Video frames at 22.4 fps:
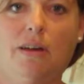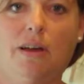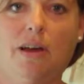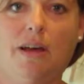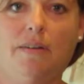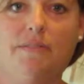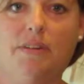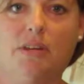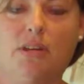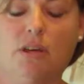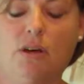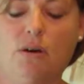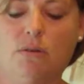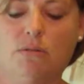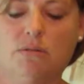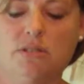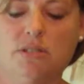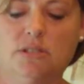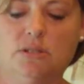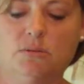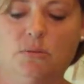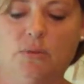Have to coax
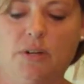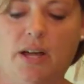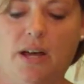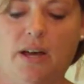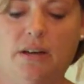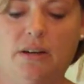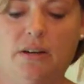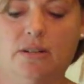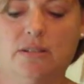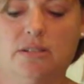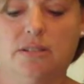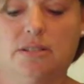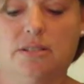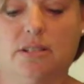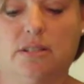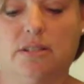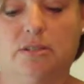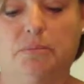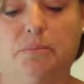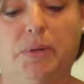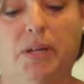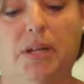this one out here just a
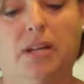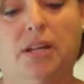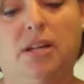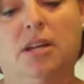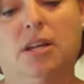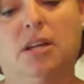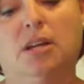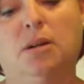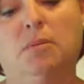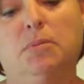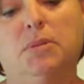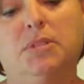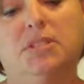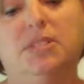little bit. But